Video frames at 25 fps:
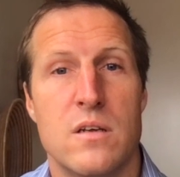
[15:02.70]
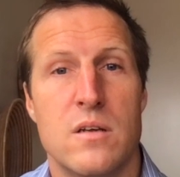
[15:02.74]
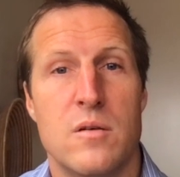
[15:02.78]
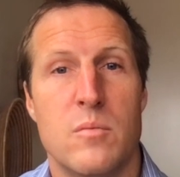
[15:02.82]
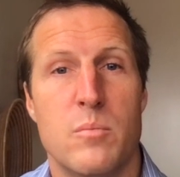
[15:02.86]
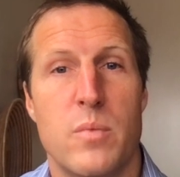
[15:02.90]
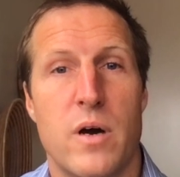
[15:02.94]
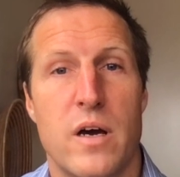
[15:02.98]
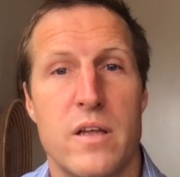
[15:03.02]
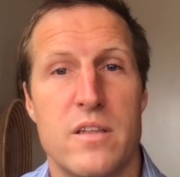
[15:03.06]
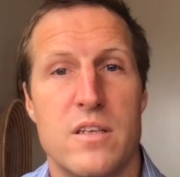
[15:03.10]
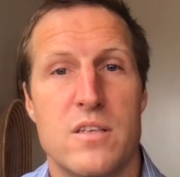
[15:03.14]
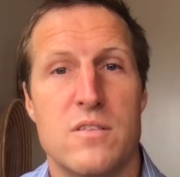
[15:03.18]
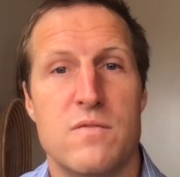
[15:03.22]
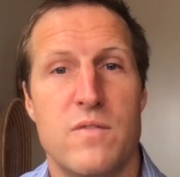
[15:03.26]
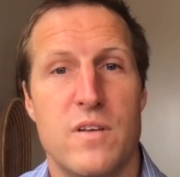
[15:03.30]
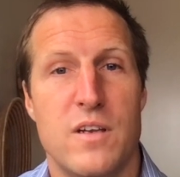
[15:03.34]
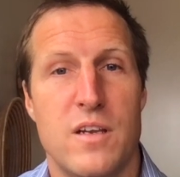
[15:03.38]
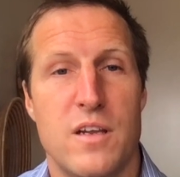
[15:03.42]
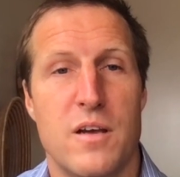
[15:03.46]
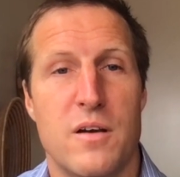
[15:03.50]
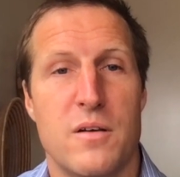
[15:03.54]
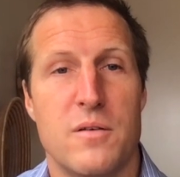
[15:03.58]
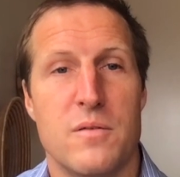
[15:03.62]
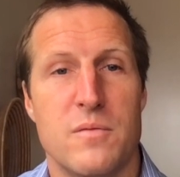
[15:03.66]
by this
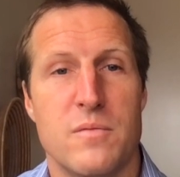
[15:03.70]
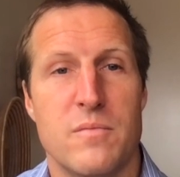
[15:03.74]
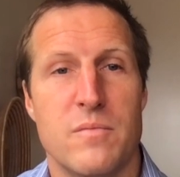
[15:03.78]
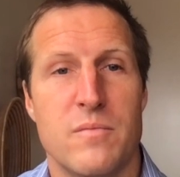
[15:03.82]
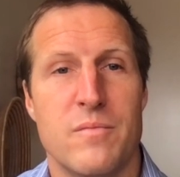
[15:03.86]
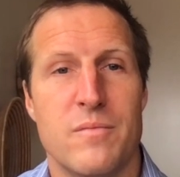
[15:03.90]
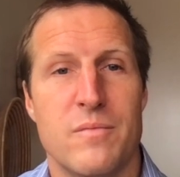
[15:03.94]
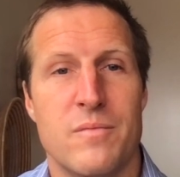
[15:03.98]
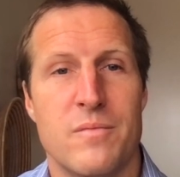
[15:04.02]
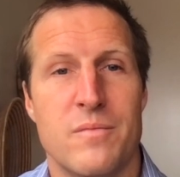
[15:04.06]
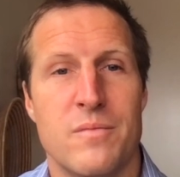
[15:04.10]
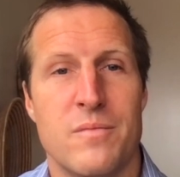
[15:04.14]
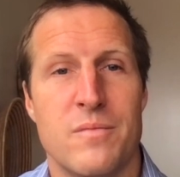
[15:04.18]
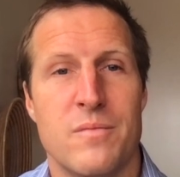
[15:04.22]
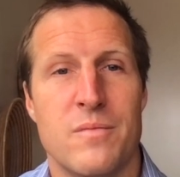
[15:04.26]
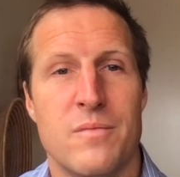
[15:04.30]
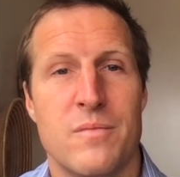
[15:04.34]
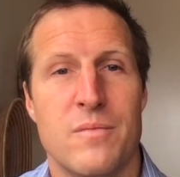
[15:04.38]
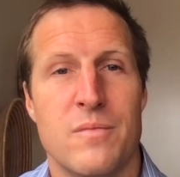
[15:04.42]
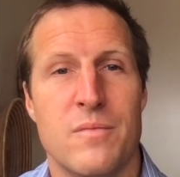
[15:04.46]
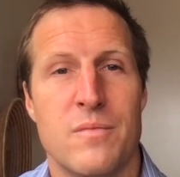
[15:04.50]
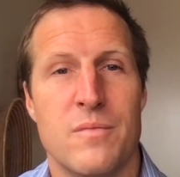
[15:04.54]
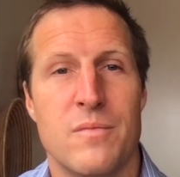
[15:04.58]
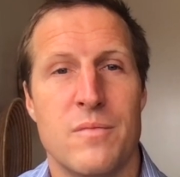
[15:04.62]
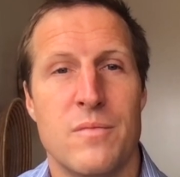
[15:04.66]
video.
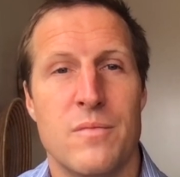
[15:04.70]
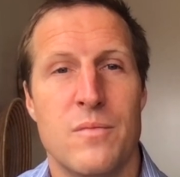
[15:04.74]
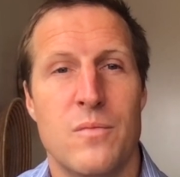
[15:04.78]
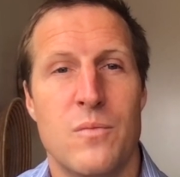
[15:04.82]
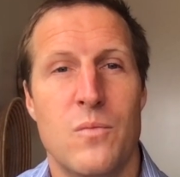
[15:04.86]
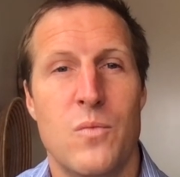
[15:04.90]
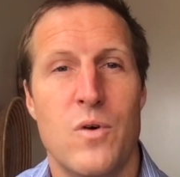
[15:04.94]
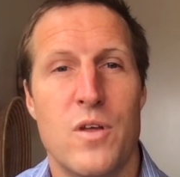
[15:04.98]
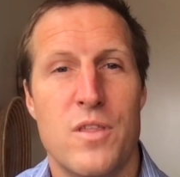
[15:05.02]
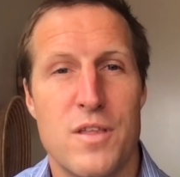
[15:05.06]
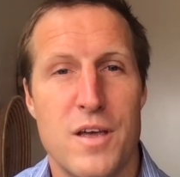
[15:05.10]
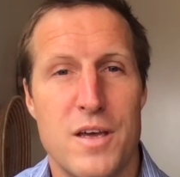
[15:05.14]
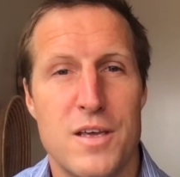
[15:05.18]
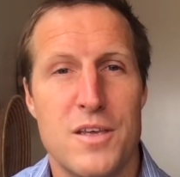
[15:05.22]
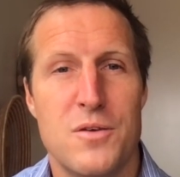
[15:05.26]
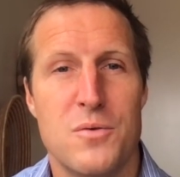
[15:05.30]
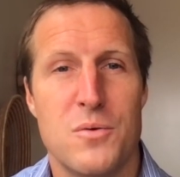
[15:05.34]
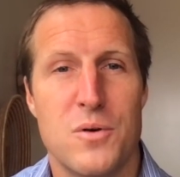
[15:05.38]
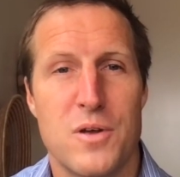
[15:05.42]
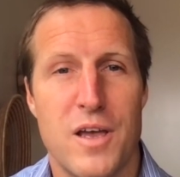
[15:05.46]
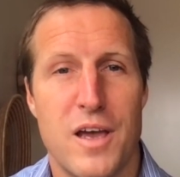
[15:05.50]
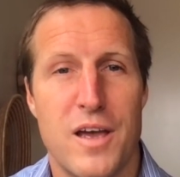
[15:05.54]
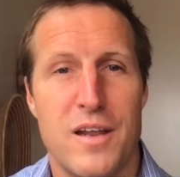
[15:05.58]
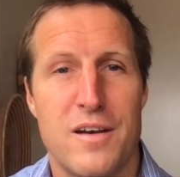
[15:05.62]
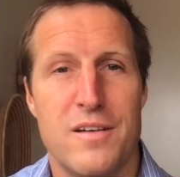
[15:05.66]
We thank you
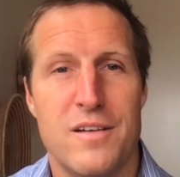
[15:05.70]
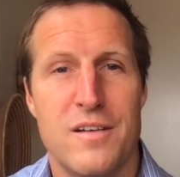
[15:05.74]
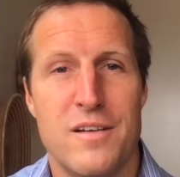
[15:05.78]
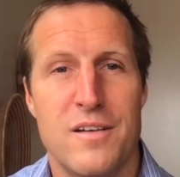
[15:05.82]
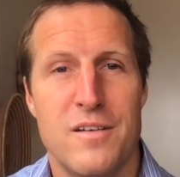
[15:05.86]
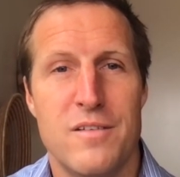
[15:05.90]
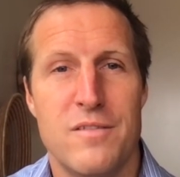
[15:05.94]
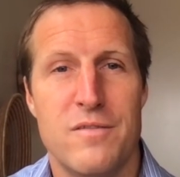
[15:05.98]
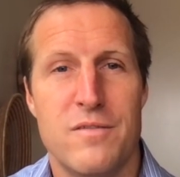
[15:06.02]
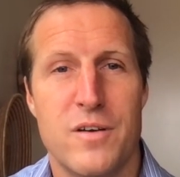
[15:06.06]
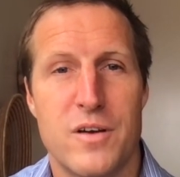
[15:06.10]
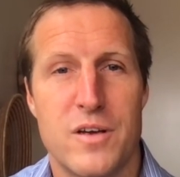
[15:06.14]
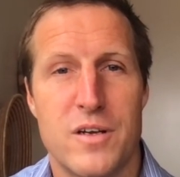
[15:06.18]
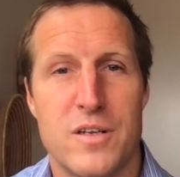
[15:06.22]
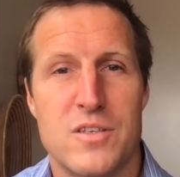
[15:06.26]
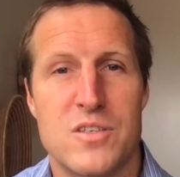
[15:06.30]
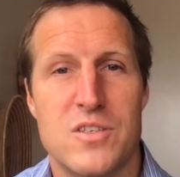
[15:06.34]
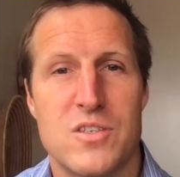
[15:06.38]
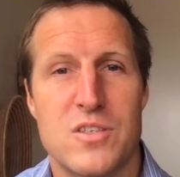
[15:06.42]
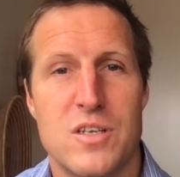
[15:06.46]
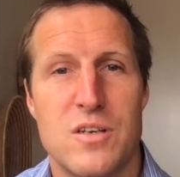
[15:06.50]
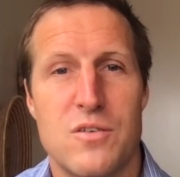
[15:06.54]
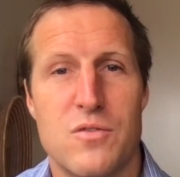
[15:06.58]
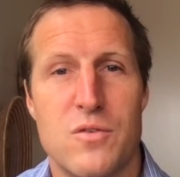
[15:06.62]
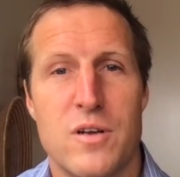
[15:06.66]
again for
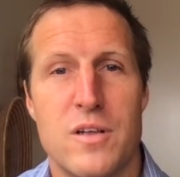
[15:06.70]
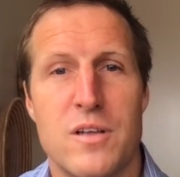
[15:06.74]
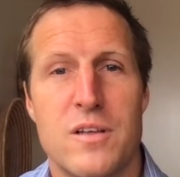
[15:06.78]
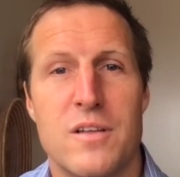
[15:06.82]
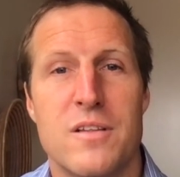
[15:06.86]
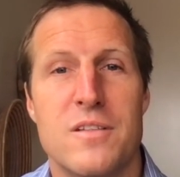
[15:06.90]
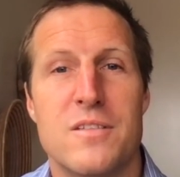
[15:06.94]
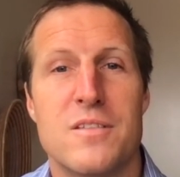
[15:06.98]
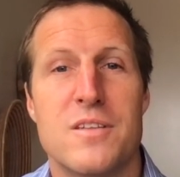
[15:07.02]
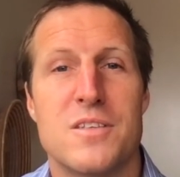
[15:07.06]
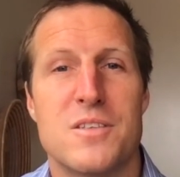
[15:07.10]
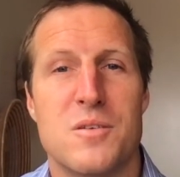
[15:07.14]
considering this